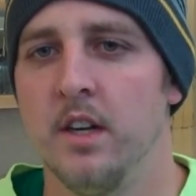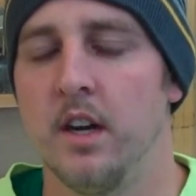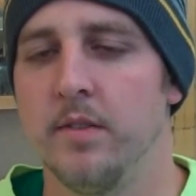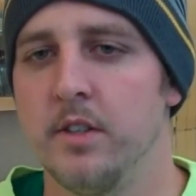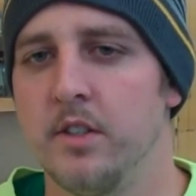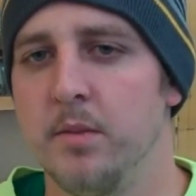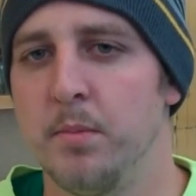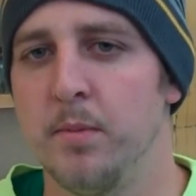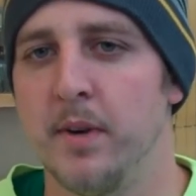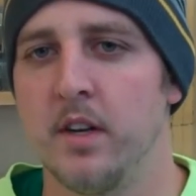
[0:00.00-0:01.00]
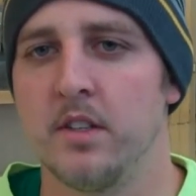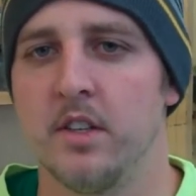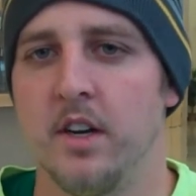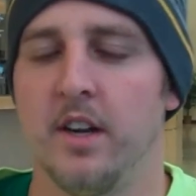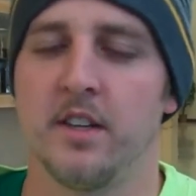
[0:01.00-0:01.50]
obviously propel us
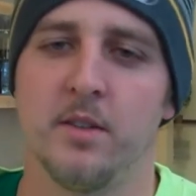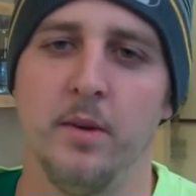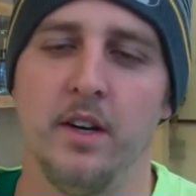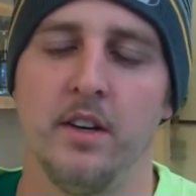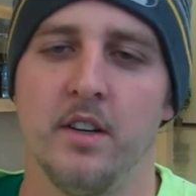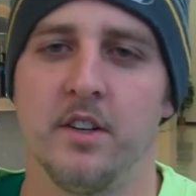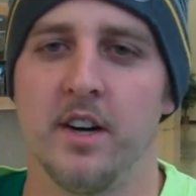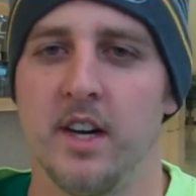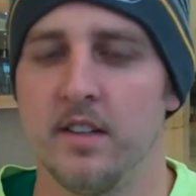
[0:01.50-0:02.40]
into next week to try to